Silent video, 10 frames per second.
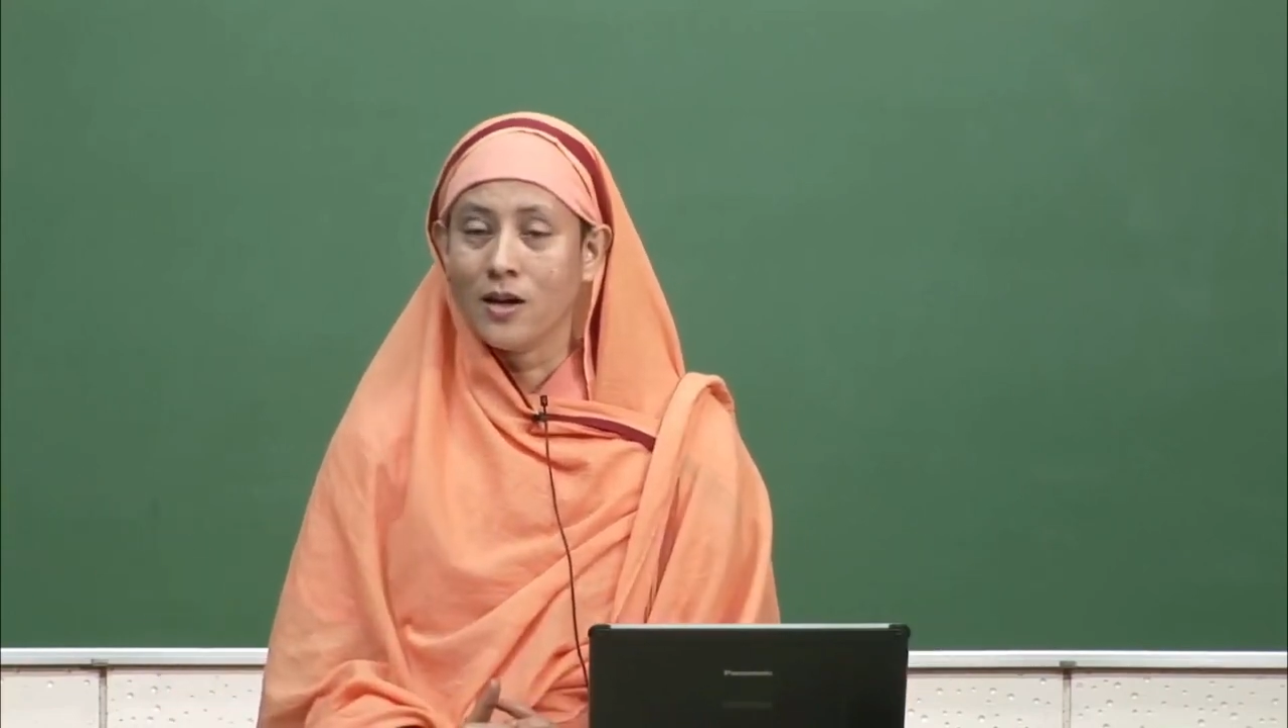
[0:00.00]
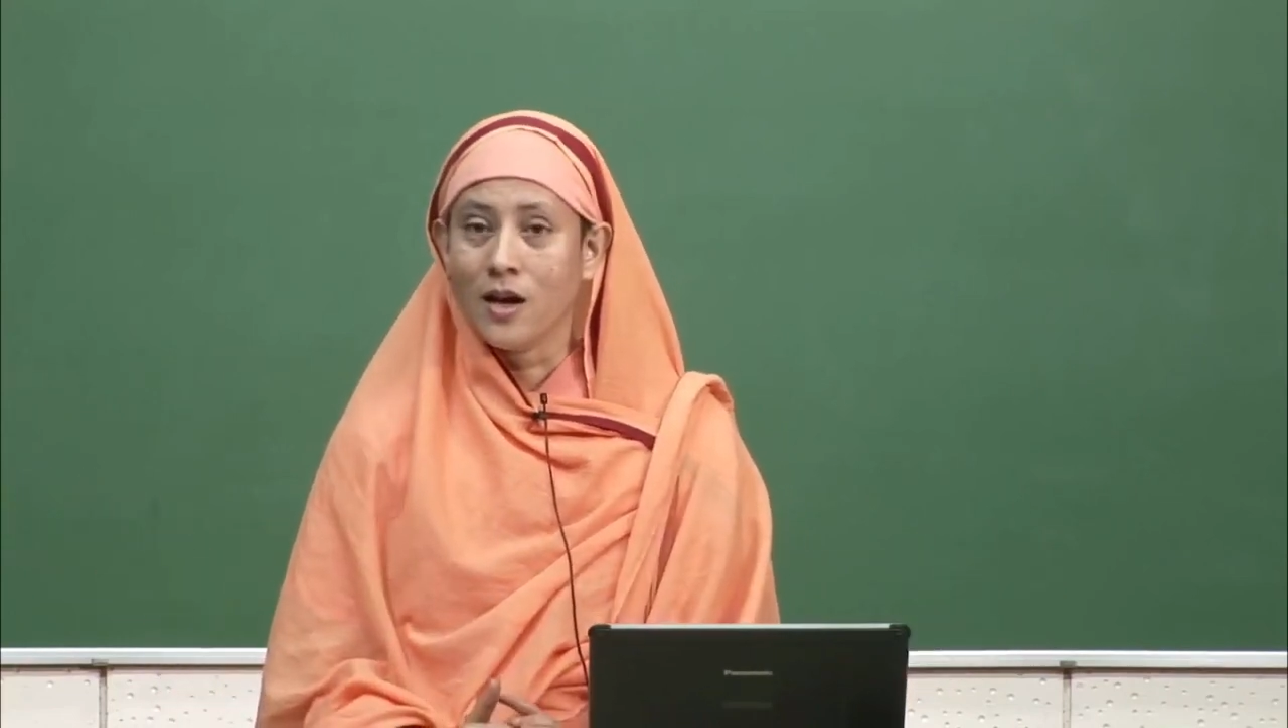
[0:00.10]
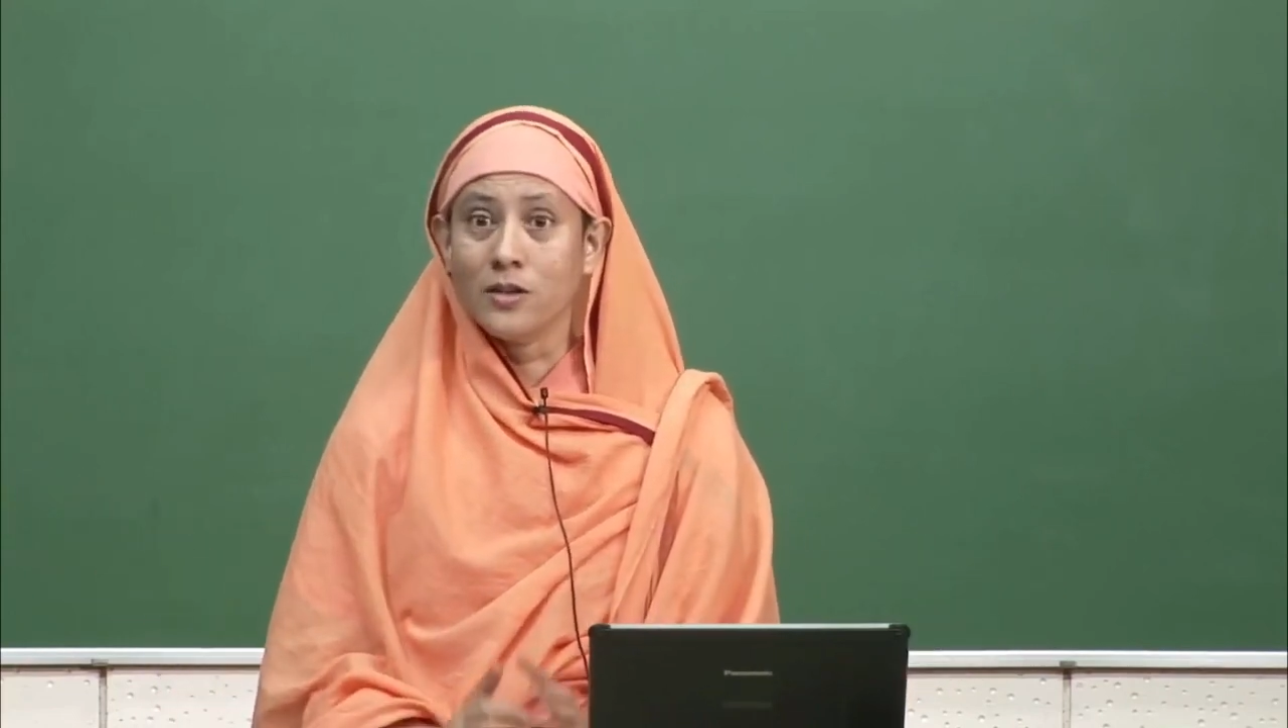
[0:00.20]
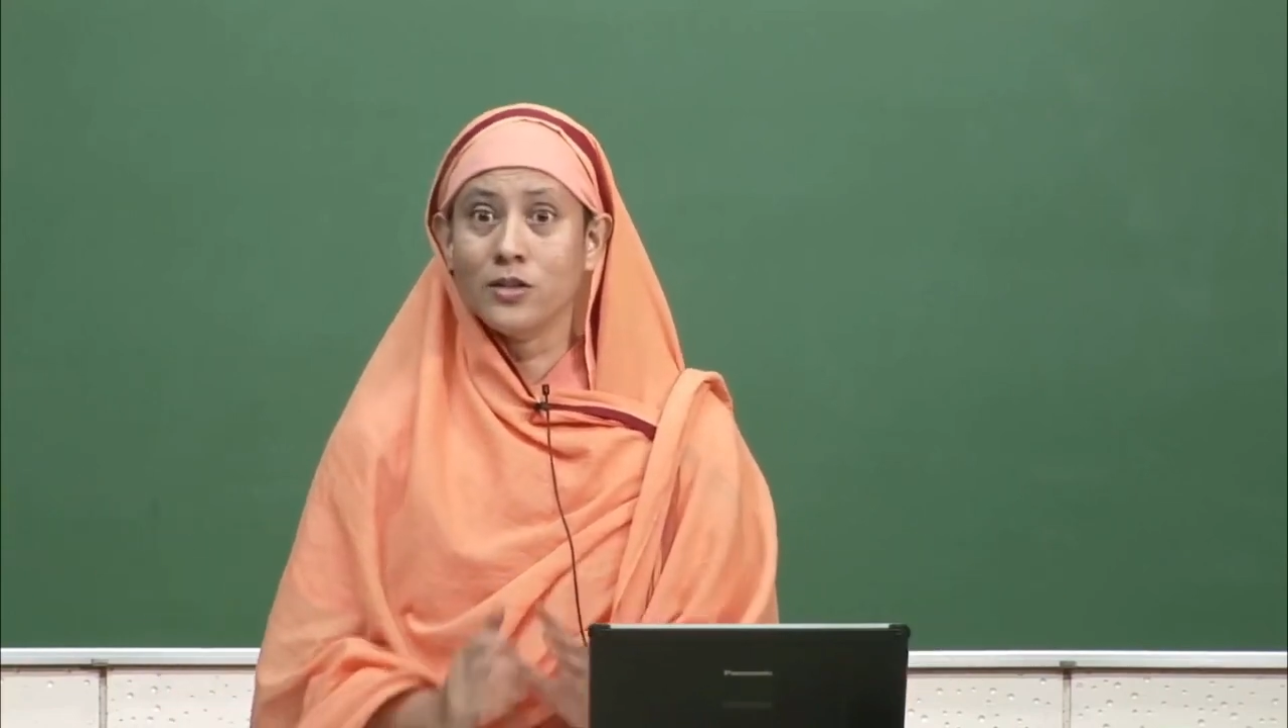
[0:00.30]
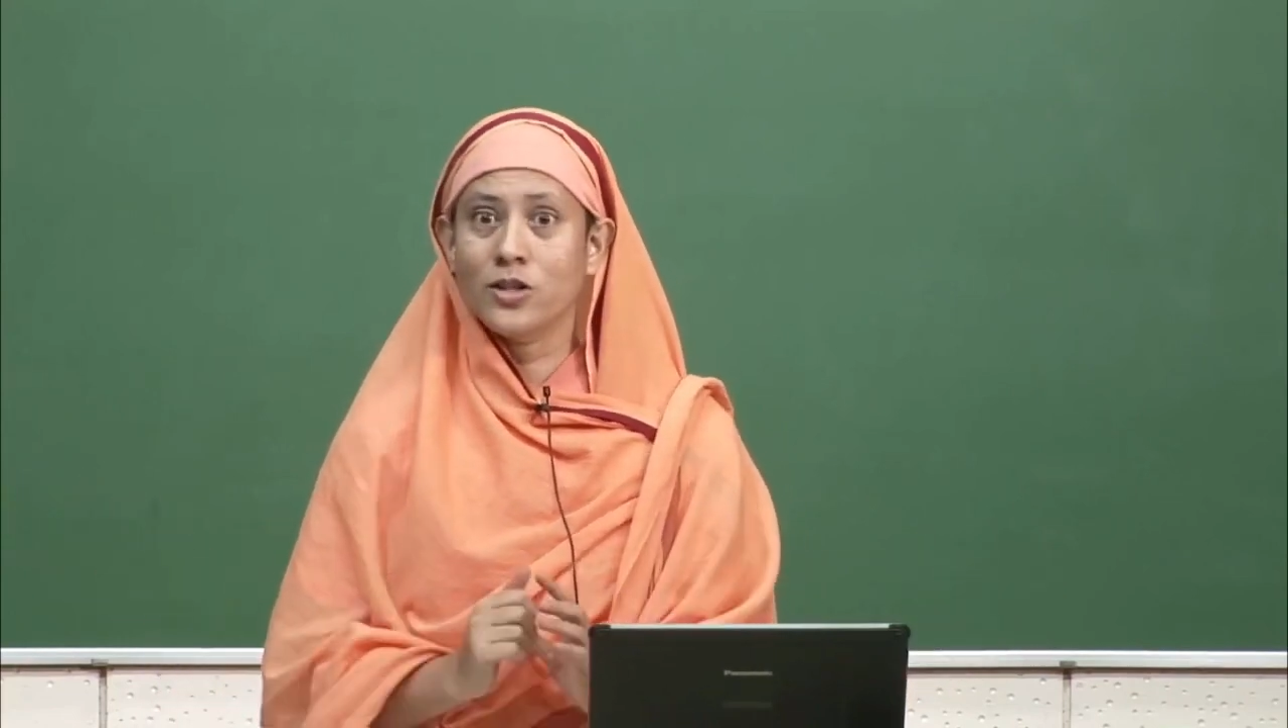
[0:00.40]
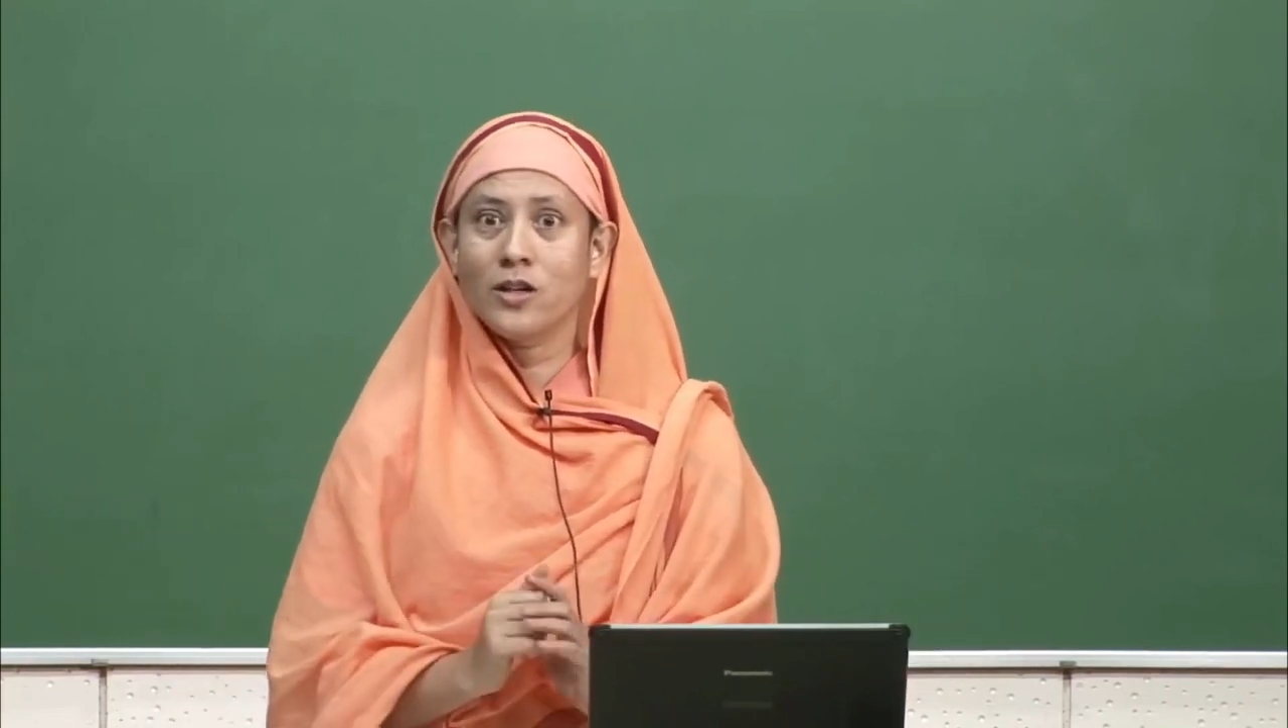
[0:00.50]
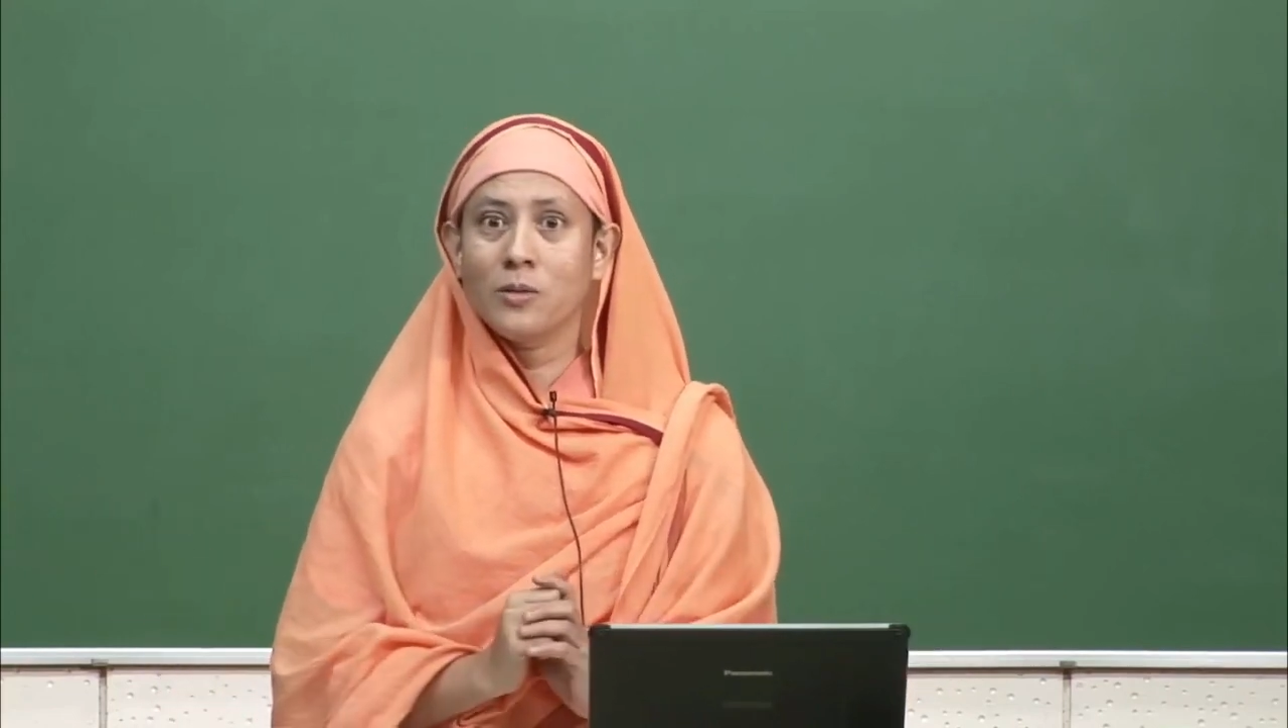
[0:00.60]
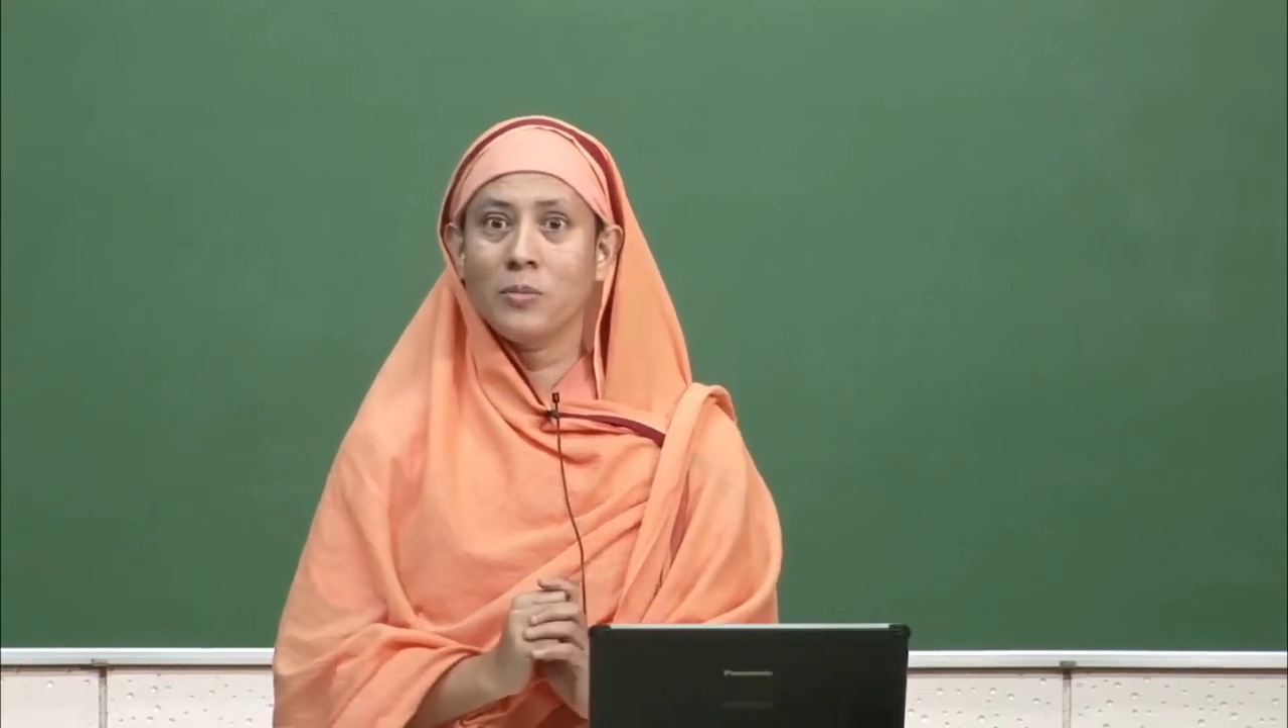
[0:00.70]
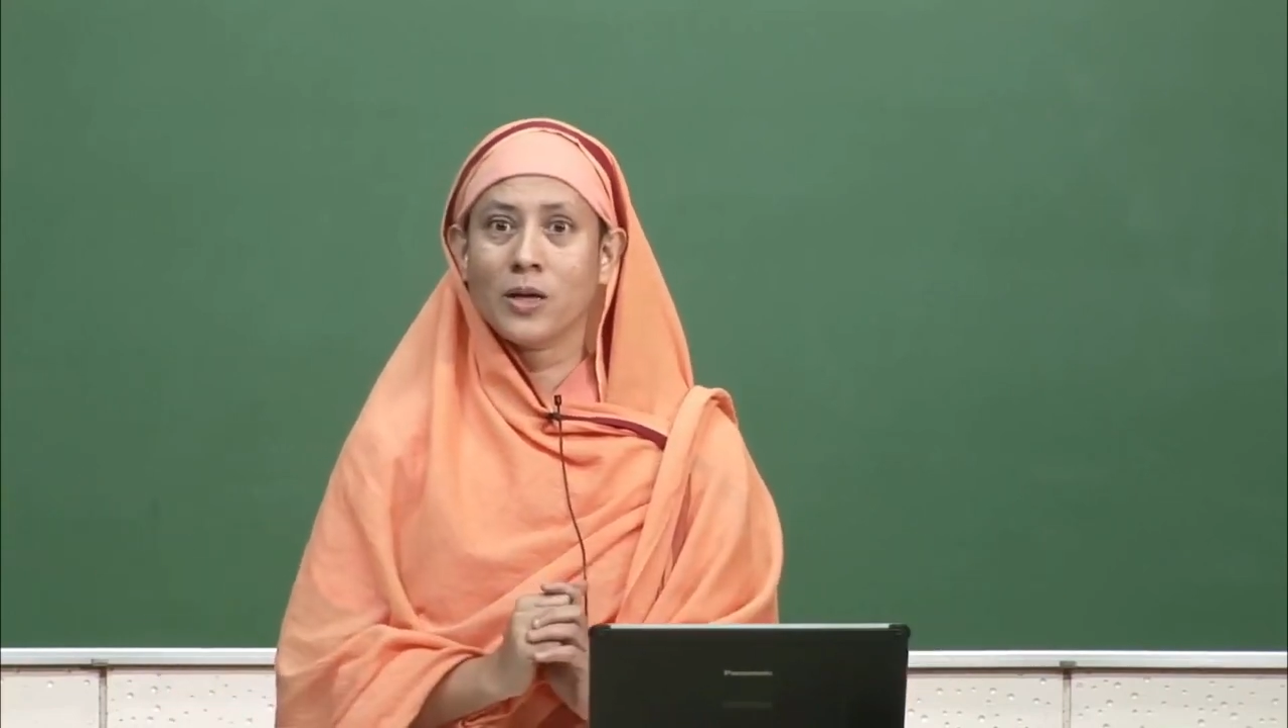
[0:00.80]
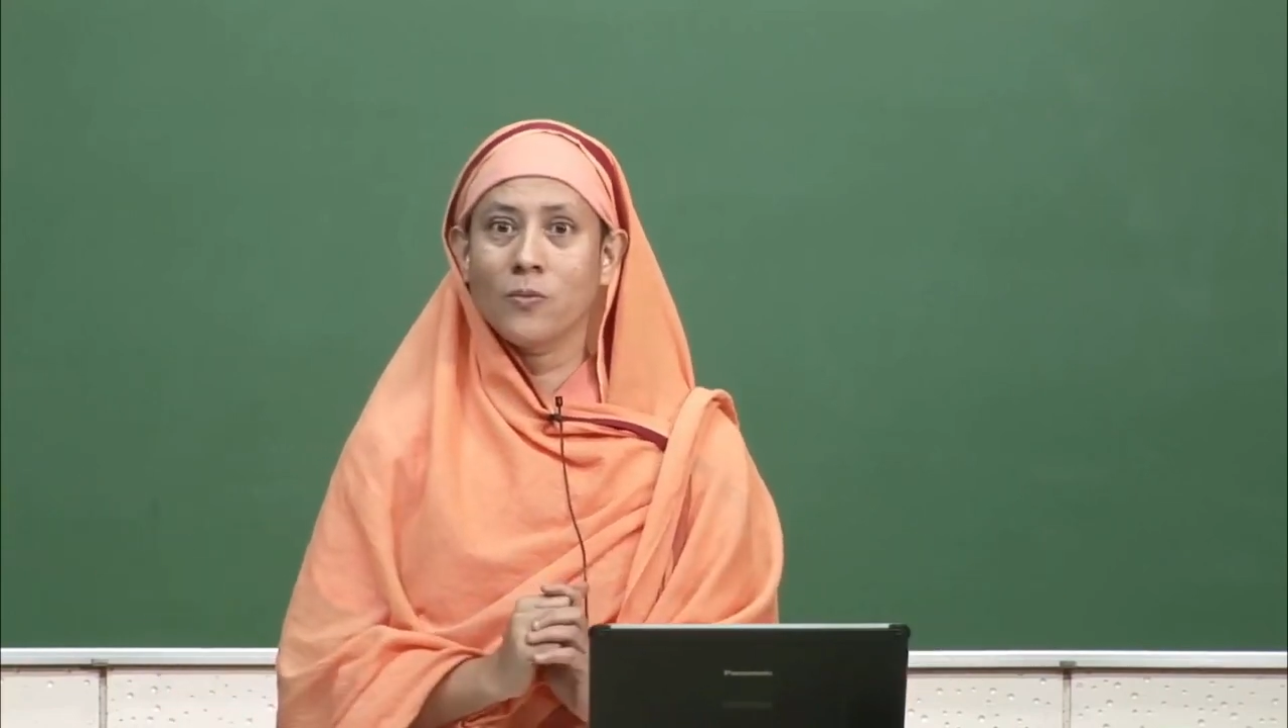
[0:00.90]
and the children
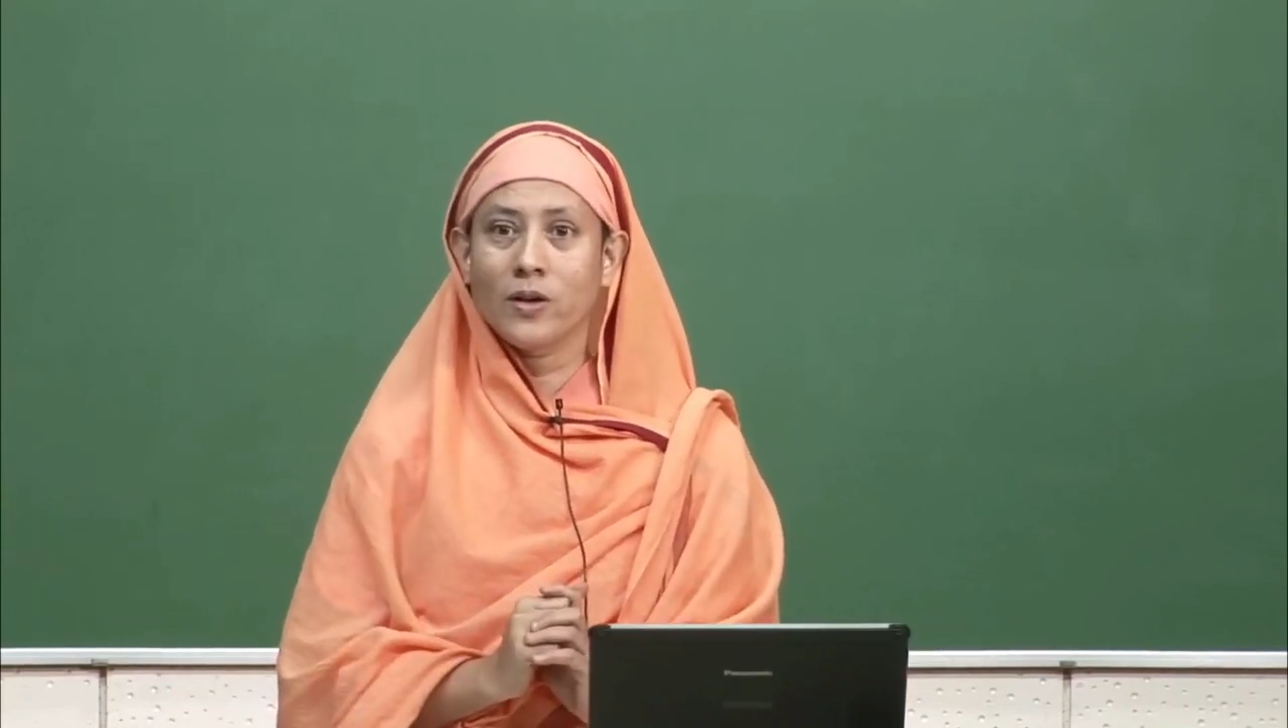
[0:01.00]
became